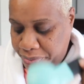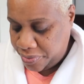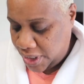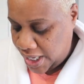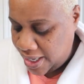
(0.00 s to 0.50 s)

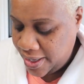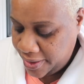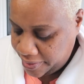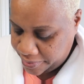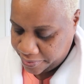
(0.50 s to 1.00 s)
Okay.
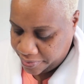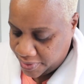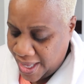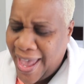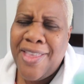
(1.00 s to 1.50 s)

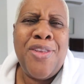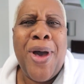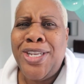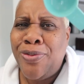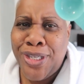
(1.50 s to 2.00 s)
And no,
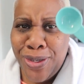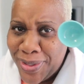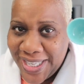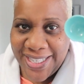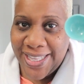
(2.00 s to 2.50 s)
I don't use
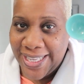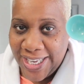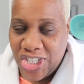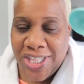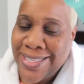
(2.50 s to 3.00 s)
this in the
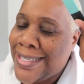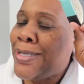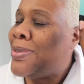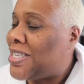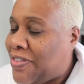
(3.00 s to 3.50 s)
kitchen. This is
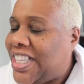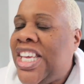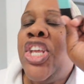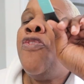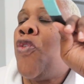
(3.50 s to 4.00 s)

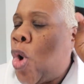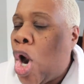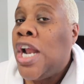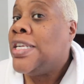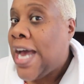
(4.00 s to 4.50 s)
specifically
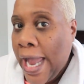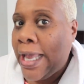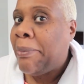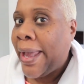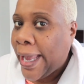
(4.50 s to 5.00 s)
for
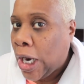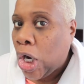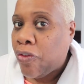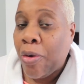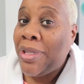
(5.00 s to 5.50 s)
dyeing my
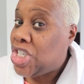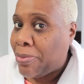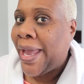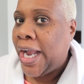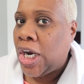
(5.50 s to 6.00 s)
hair, for bleaching
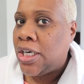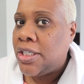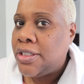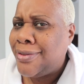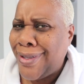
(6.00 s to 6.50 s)
my hair.
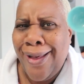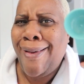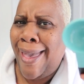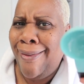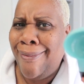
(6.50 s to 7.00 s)

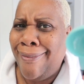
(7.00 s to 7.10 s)
Okay?